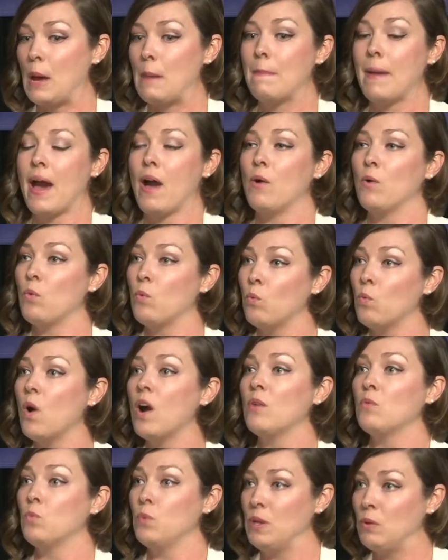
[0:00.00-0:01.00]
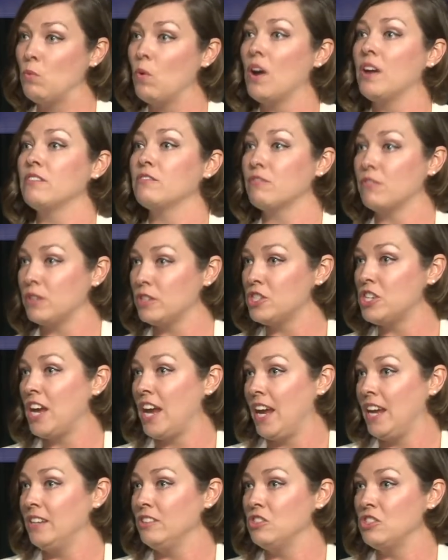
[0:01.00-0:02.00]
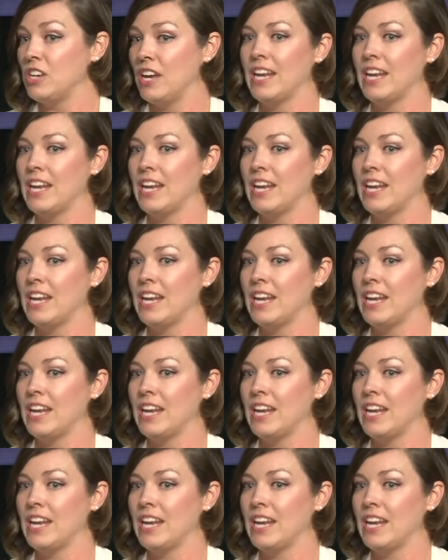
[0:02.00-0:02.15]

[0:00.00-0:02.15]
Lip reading: about what we want for change